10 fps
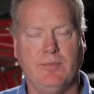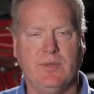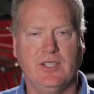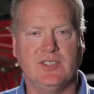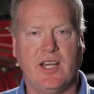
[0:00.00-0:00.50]

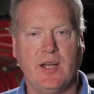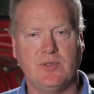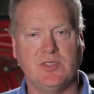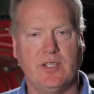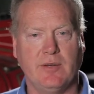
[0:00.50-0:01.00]
Decided I
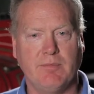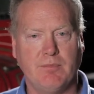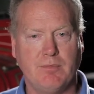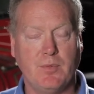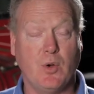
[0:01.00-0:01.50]
was gonna
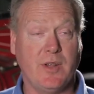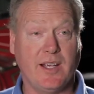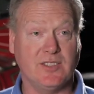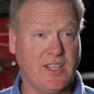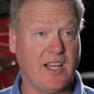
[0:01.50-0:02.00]
go take
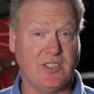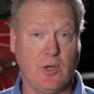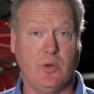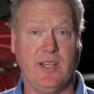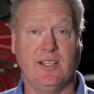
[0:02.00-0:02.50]

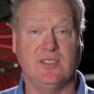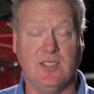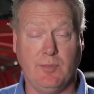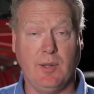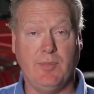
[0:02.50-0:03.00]
a
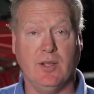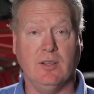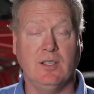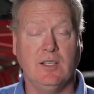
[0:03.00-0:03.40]
sleeping pill.